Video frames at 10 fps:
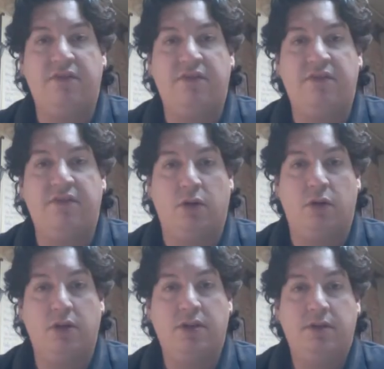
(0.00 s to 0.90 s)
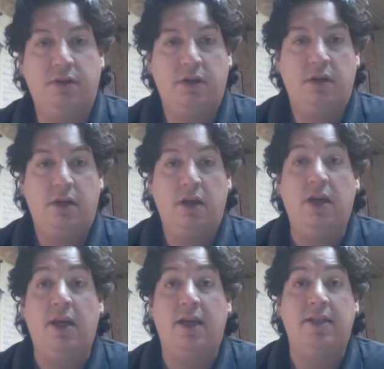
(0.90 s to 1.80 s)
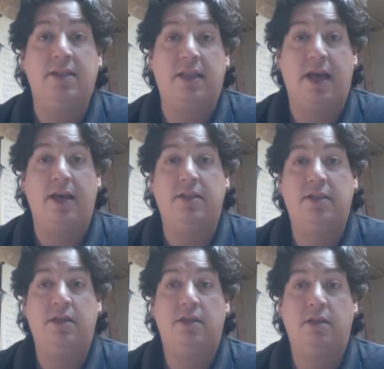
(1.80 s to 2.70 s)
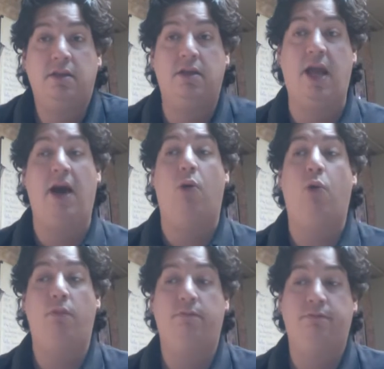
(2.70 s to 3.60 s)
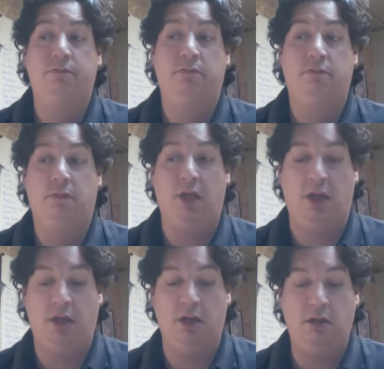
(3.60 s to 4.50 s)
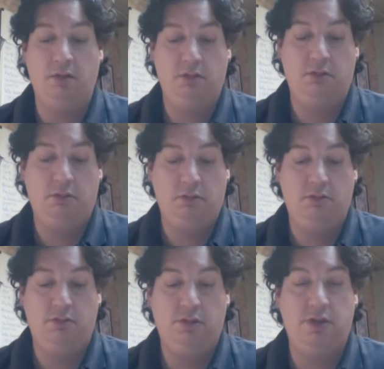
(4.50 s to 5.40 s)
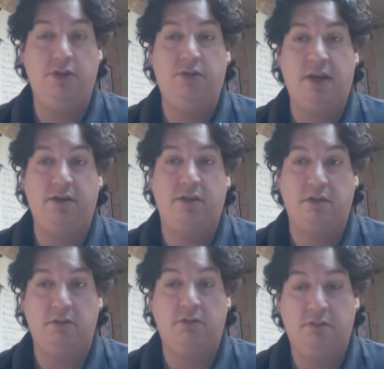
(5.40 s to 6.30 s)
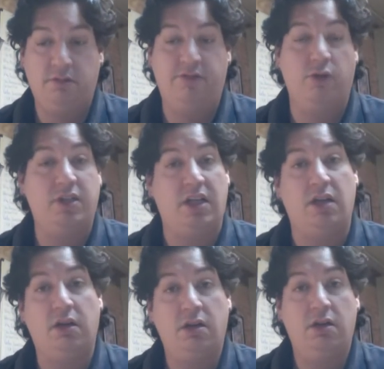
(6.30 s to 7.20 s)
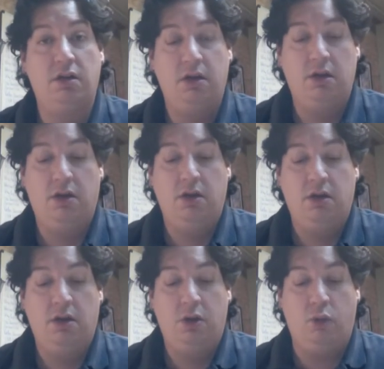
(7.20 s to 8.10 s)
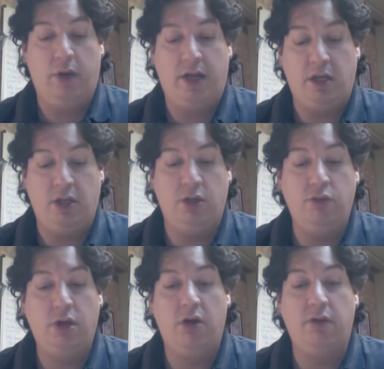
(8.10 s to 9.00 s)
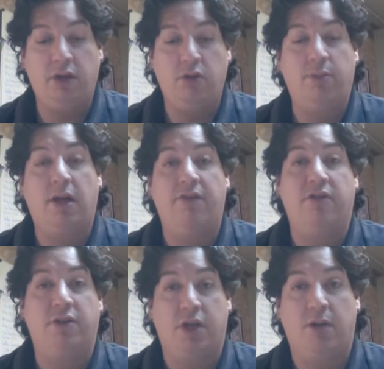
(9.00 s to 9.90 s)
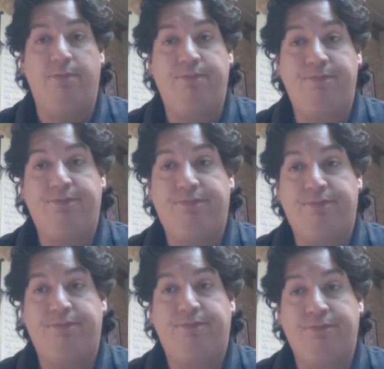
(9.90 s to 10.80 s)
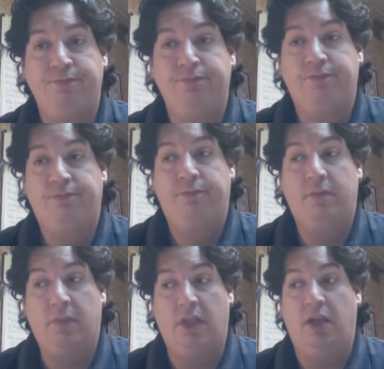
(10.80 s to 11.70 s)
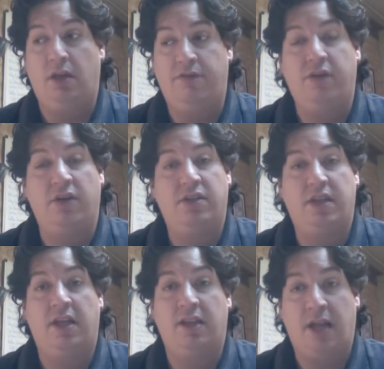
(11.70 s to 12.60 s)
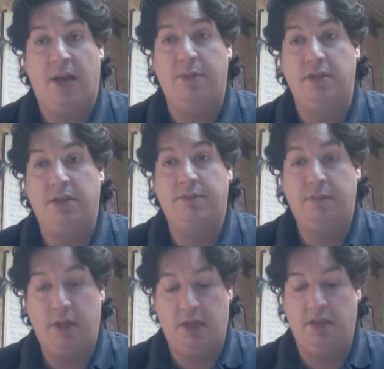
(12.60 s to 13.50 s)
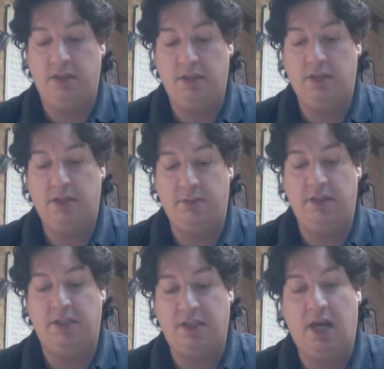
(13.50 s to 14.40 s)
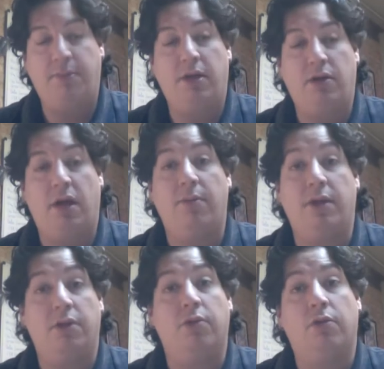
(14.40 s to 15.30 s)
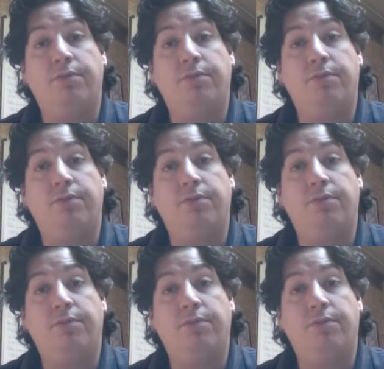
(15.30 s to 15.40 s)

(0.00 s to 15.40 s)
of this course is that now, in 2014, when you go and you apply for a job, the first thing that happens is somebody's typing your name into Google.